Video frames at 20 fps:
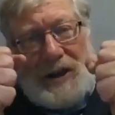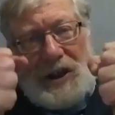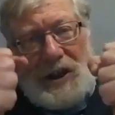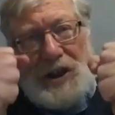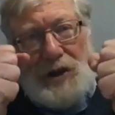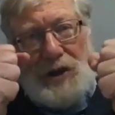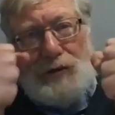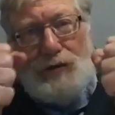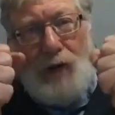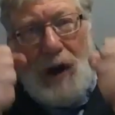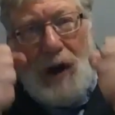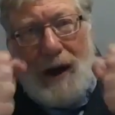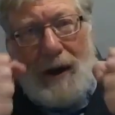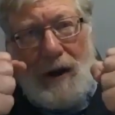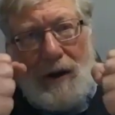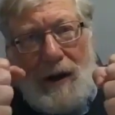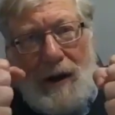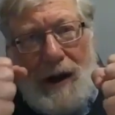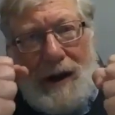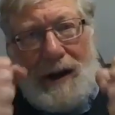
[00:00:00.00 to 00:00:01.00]

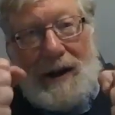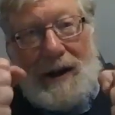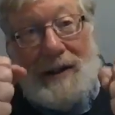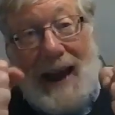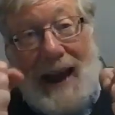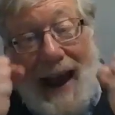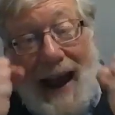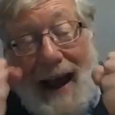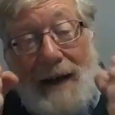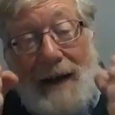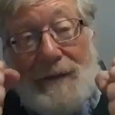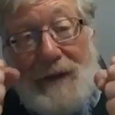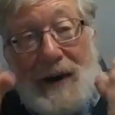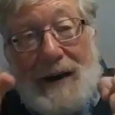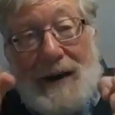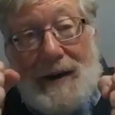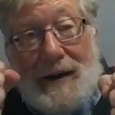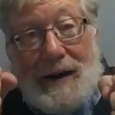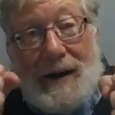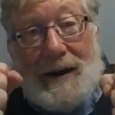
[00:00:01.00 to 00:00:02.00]
Yisrael is
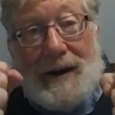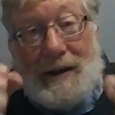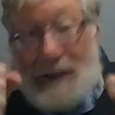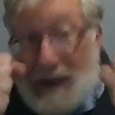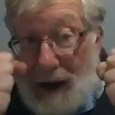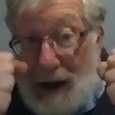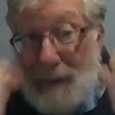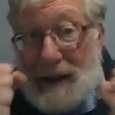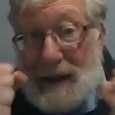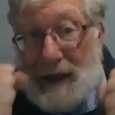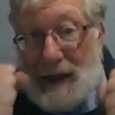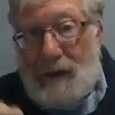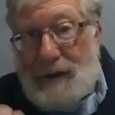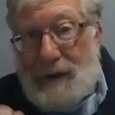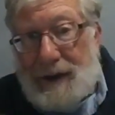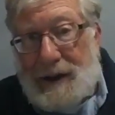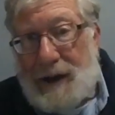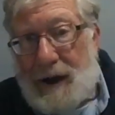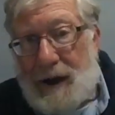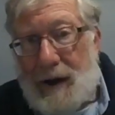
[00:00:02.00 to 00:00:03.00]
having
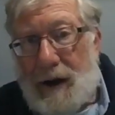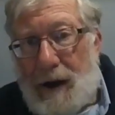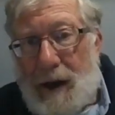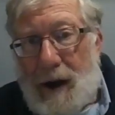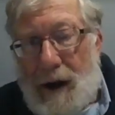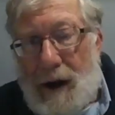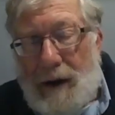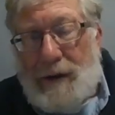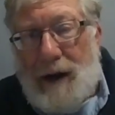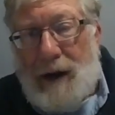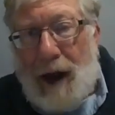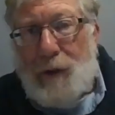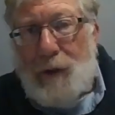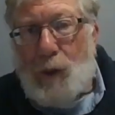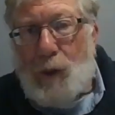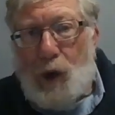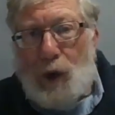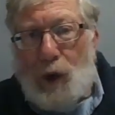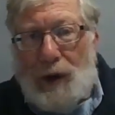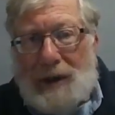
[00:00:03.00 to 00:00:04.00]
cemeteries here. In other
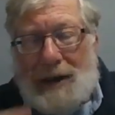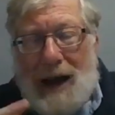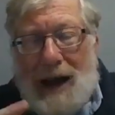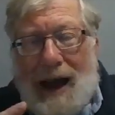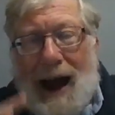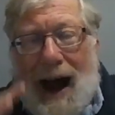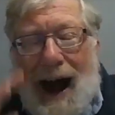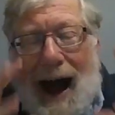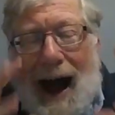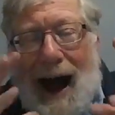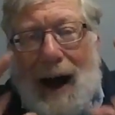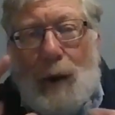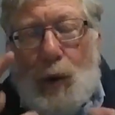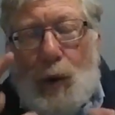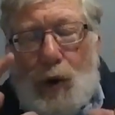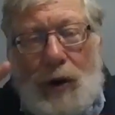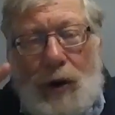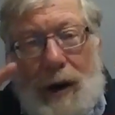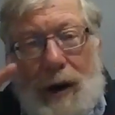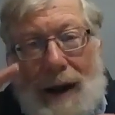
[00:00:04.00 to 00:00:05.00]
words,
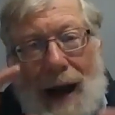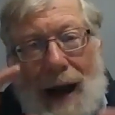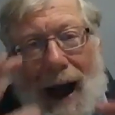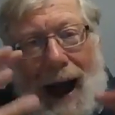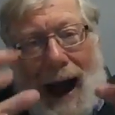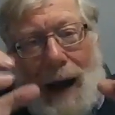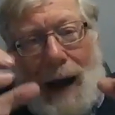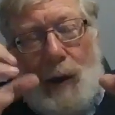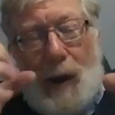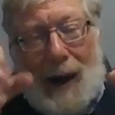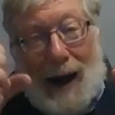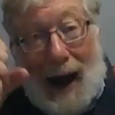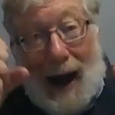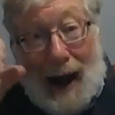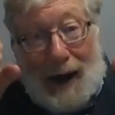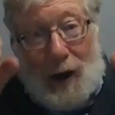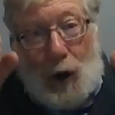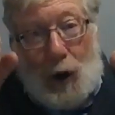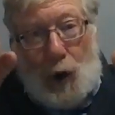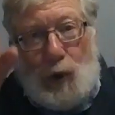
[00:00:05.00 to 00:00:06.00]
our
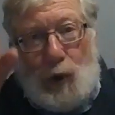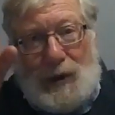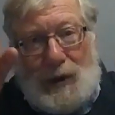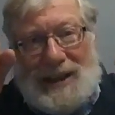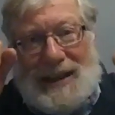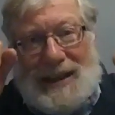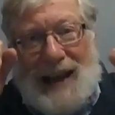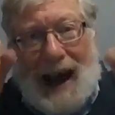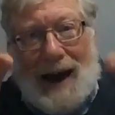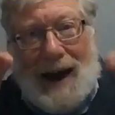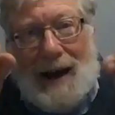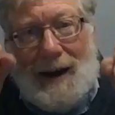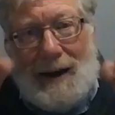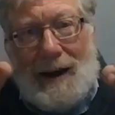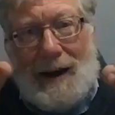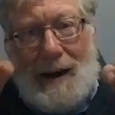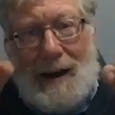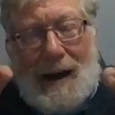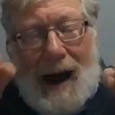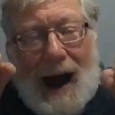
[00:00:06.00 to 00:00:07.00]
achuzah,
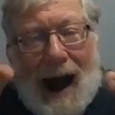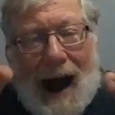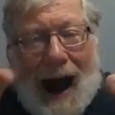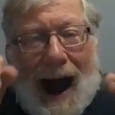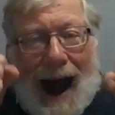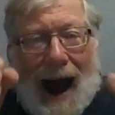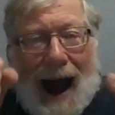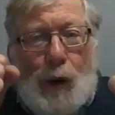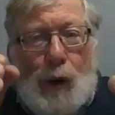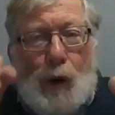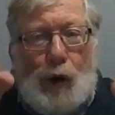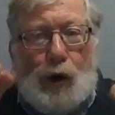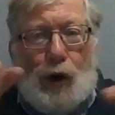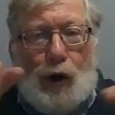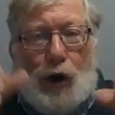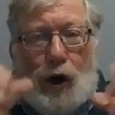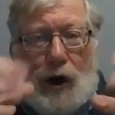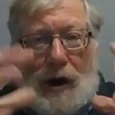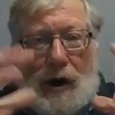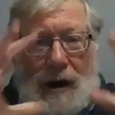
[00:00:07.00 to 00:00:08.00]

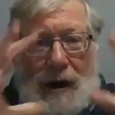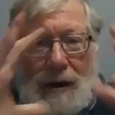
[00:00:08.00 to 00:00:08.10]
our